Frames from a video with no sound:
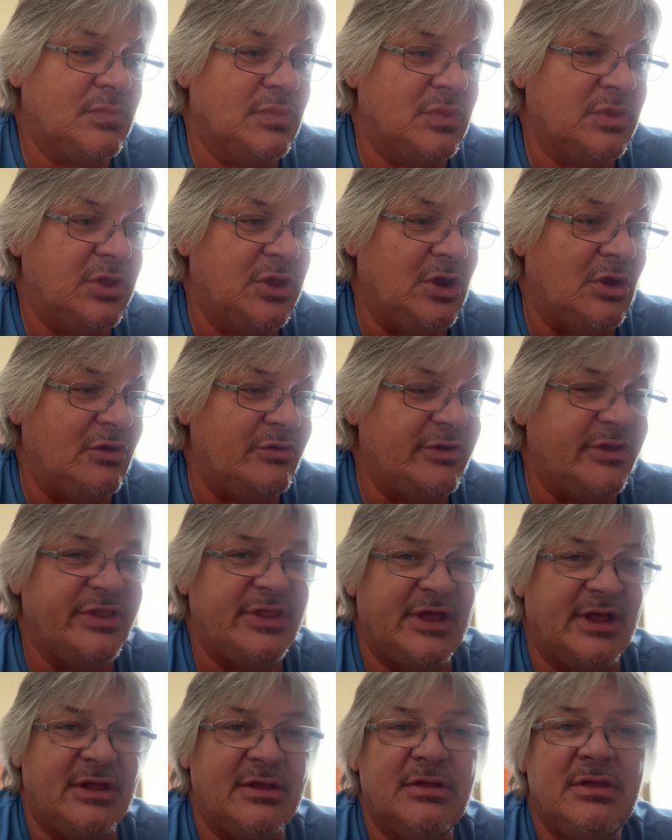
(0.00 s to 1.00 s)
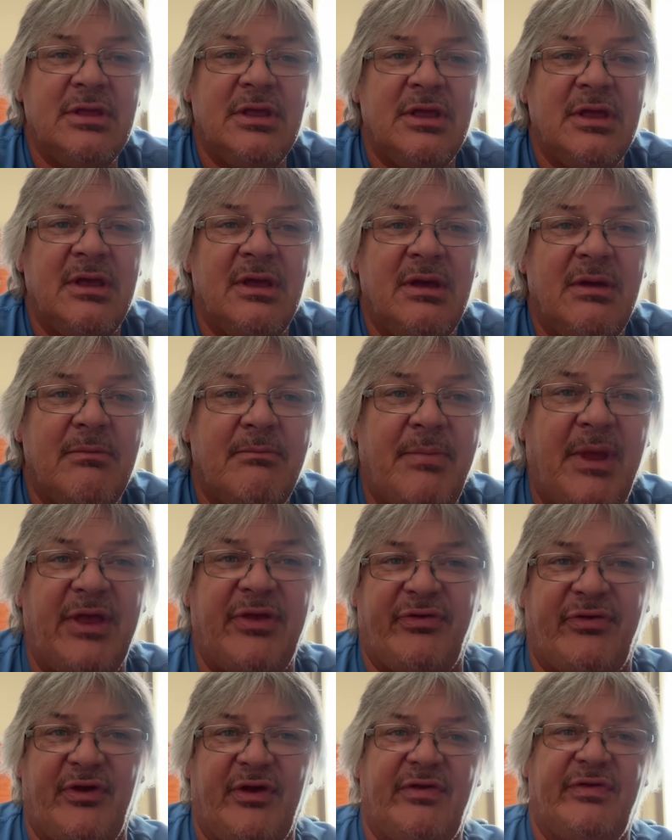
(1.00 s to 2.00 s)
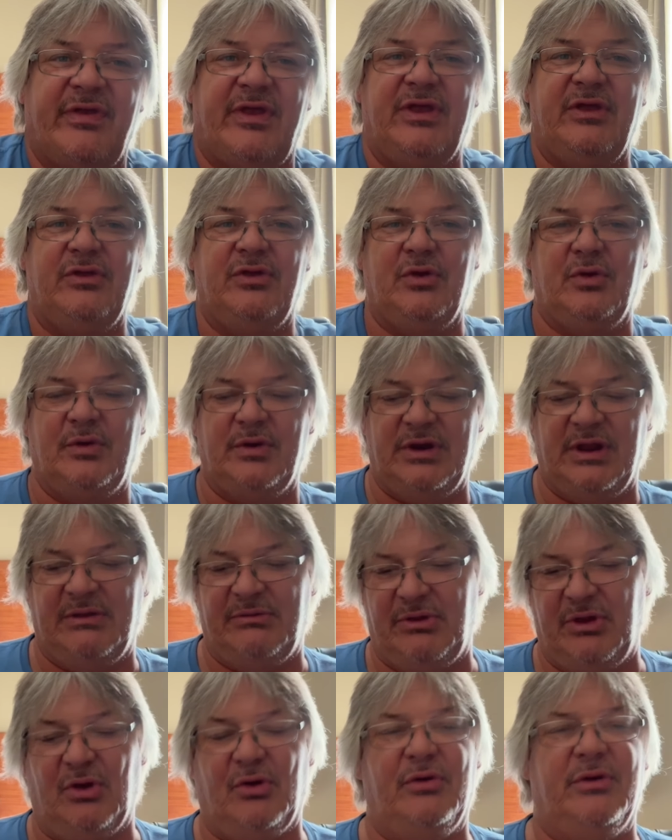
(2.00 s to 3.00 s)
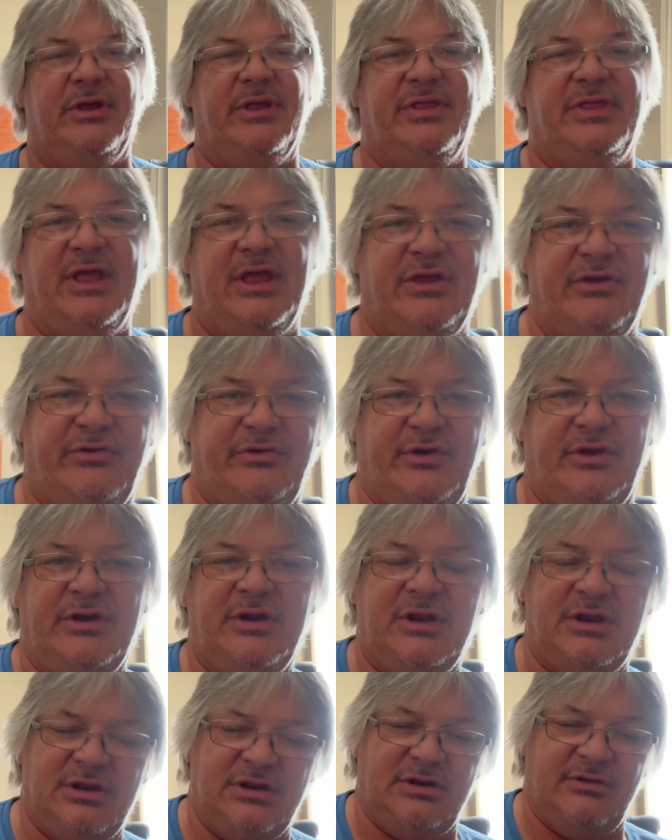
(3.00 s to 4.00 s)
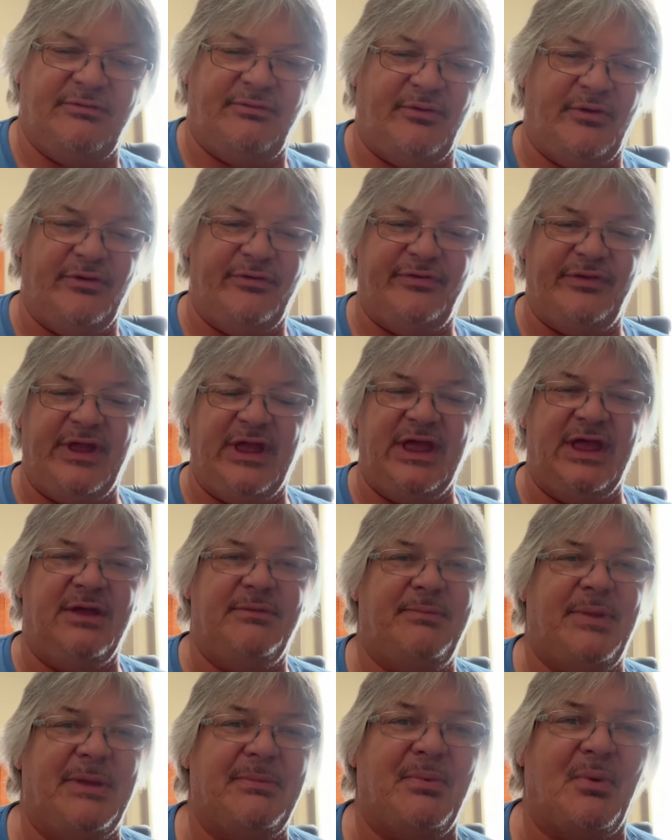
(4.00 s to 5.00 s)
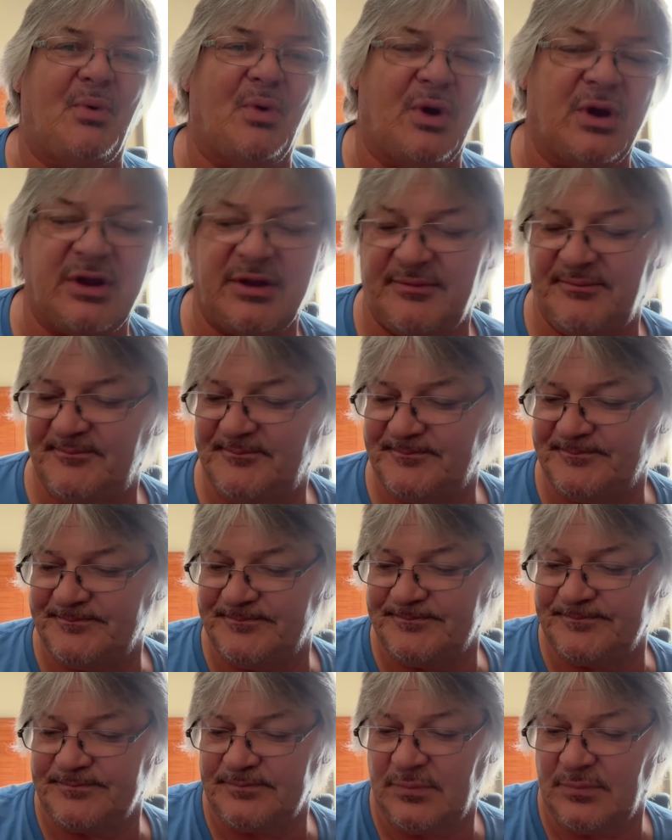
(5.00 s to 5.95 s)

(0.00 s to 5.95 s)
You know, did the basics that you do on every orientation. The first day, paperwork. So